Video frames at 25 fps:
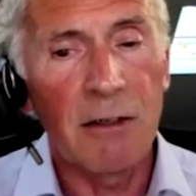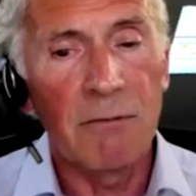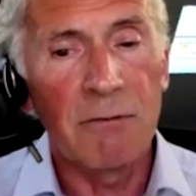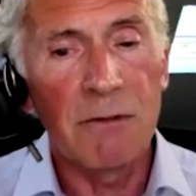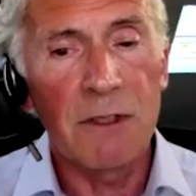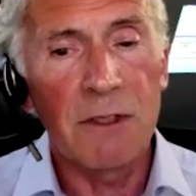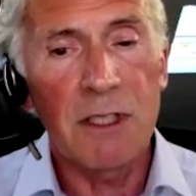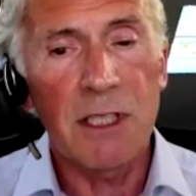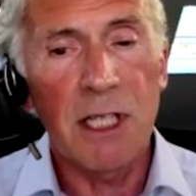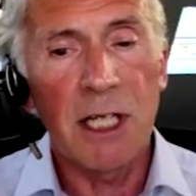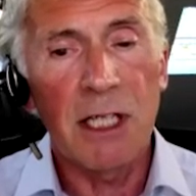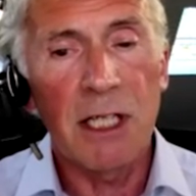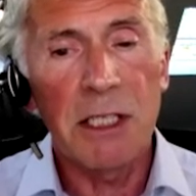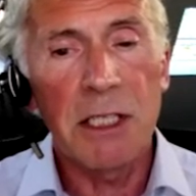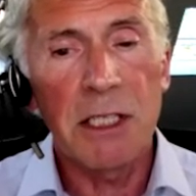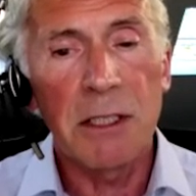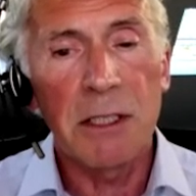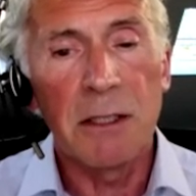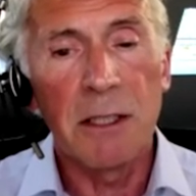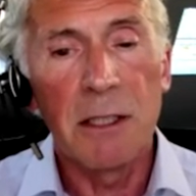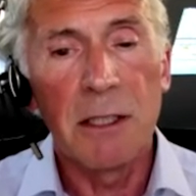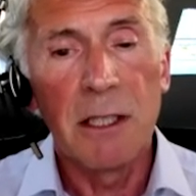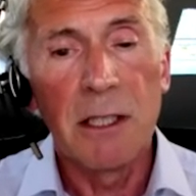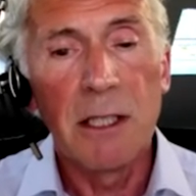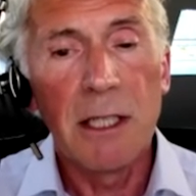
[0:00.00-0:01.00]

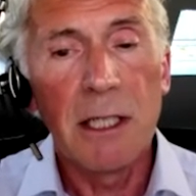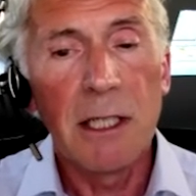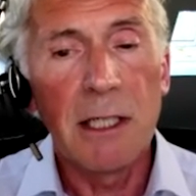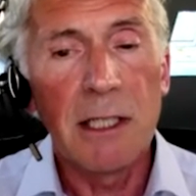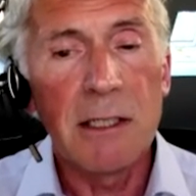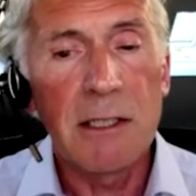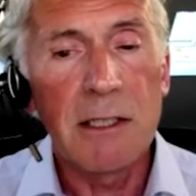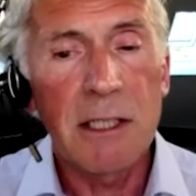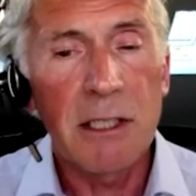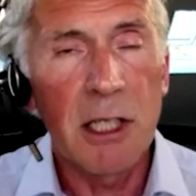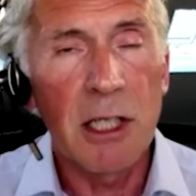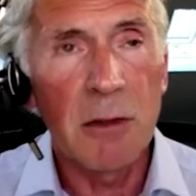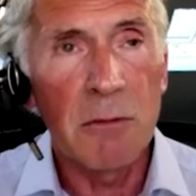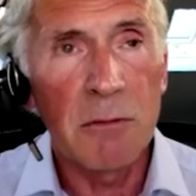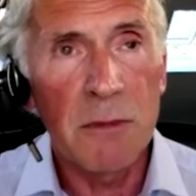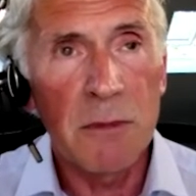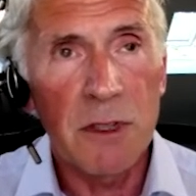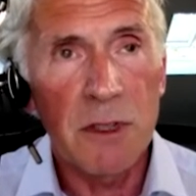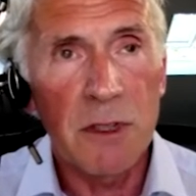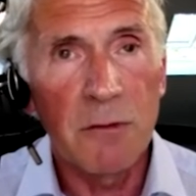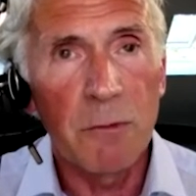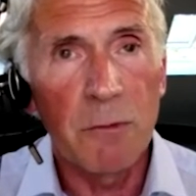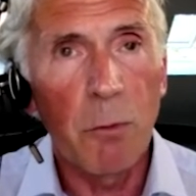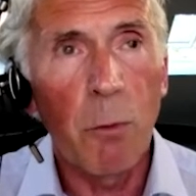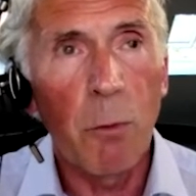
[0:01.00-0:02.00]
conversation in
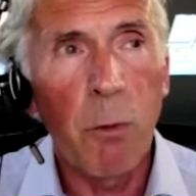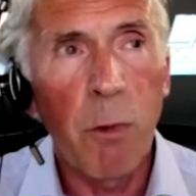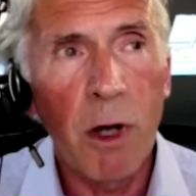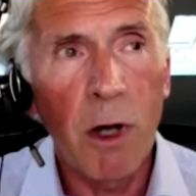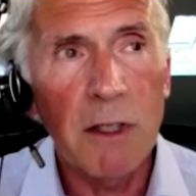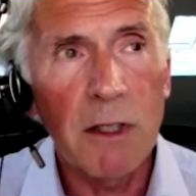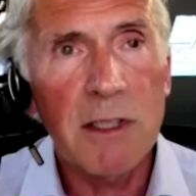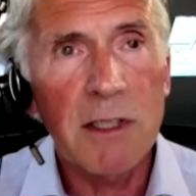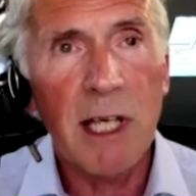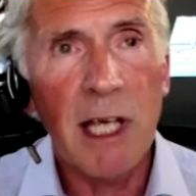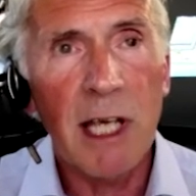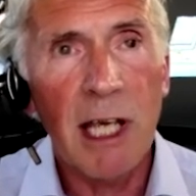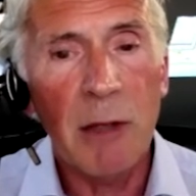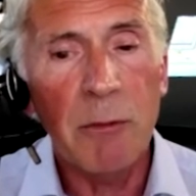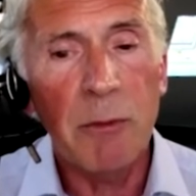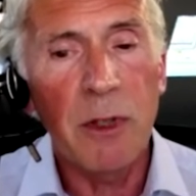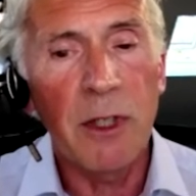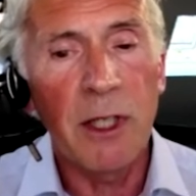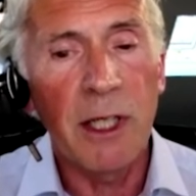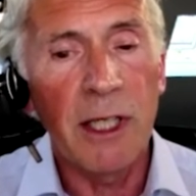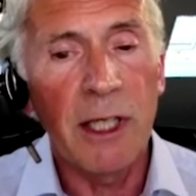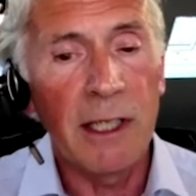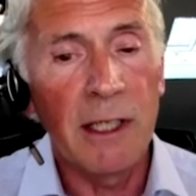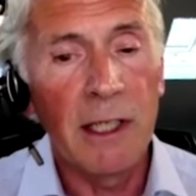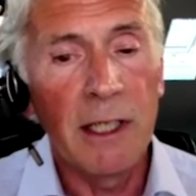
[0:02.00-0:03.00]
terms of what's
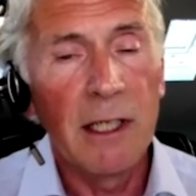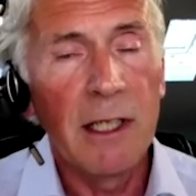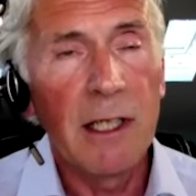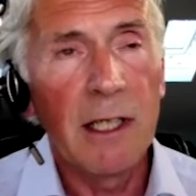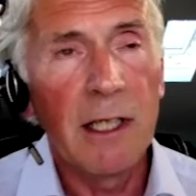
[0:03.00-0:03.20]
happening,